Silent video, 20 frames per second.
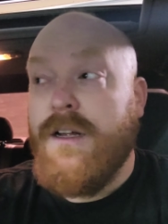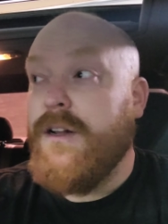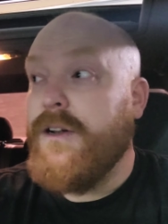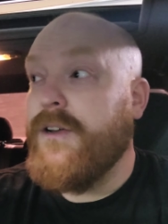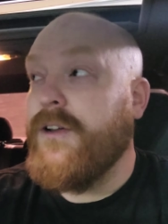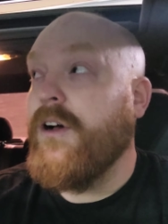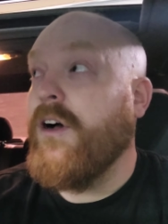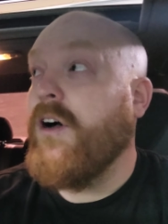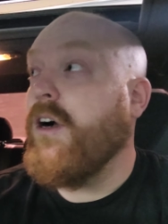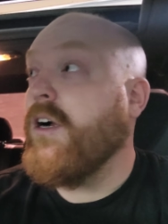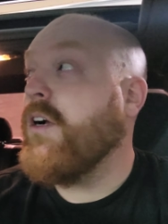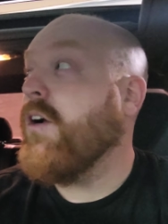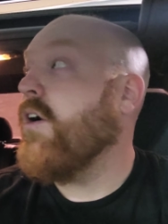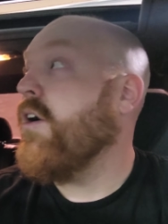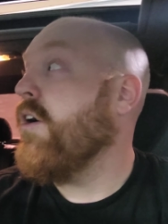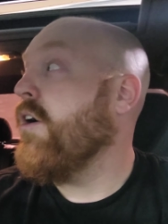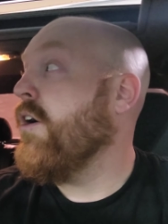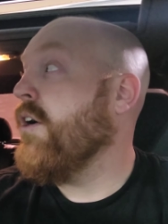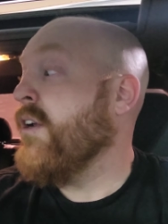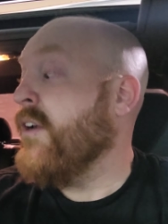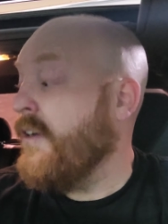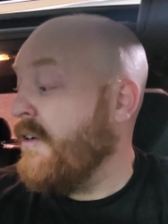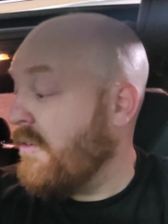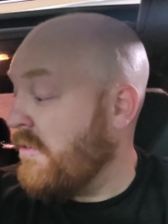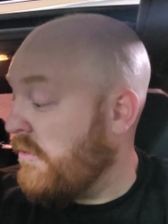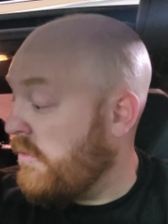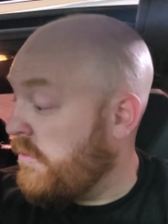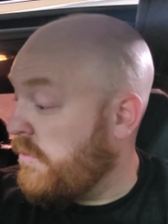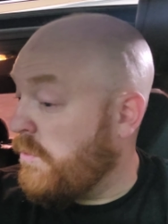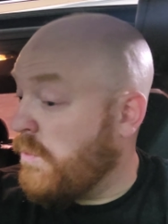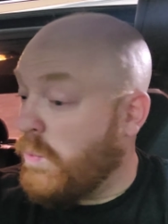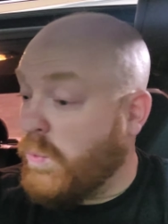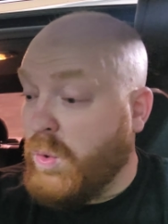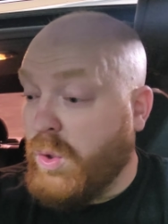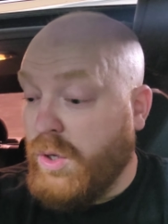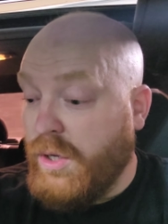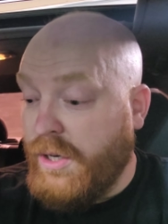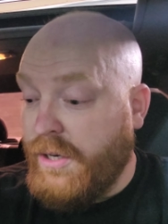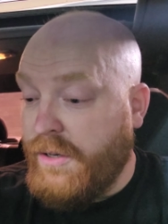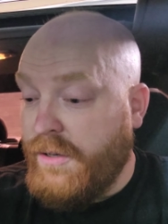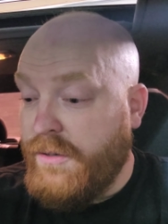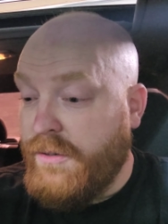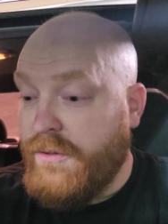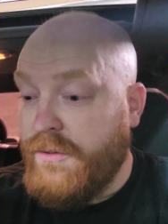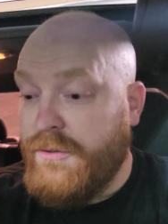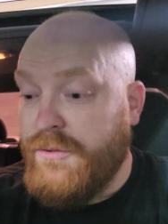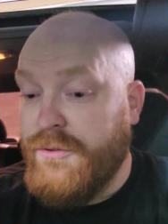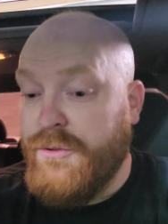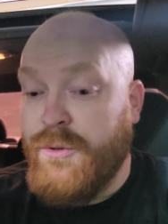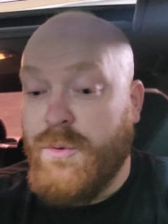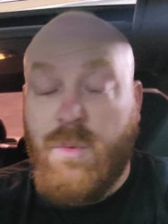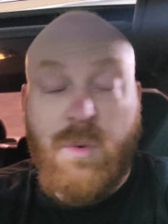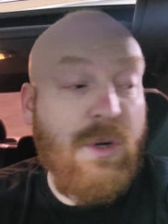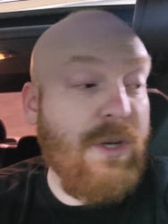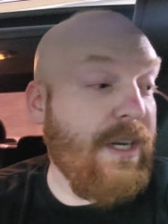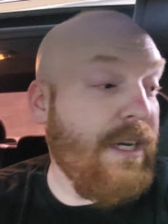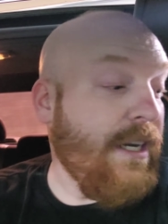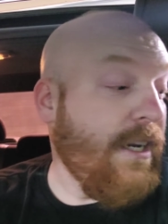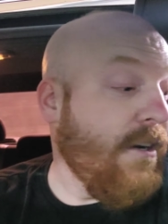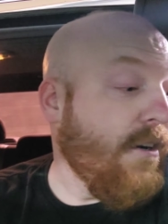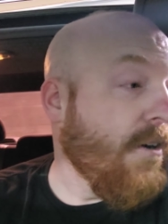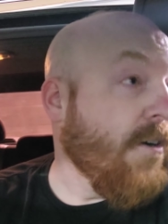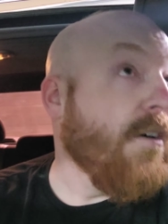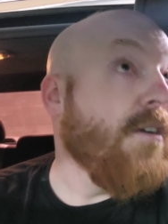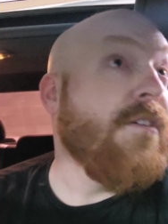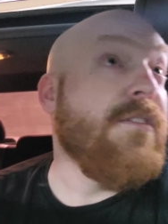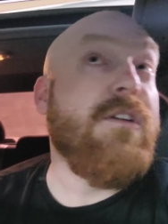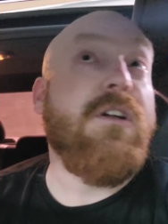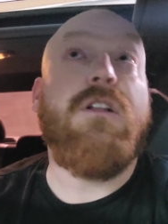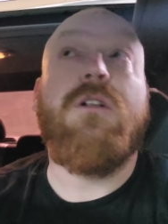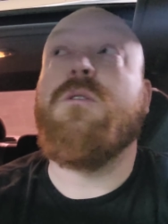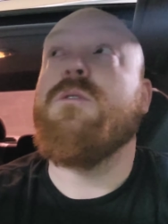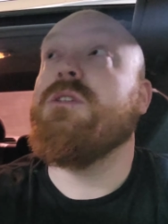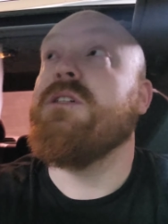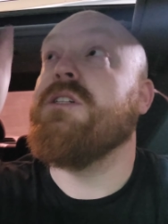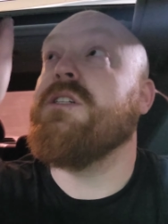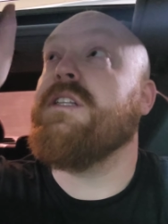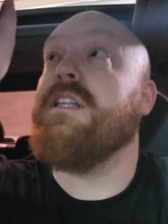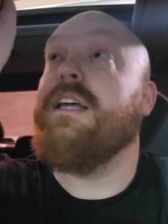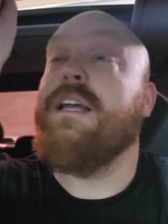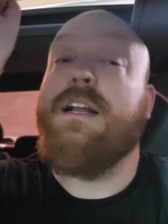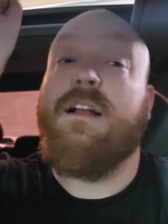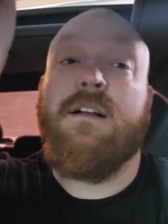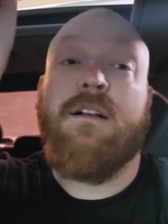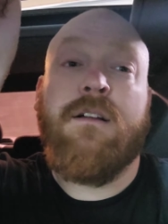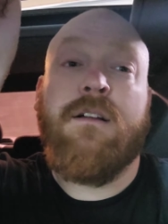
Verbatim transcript: Knock on wood. There's no wood in here. Closest thing.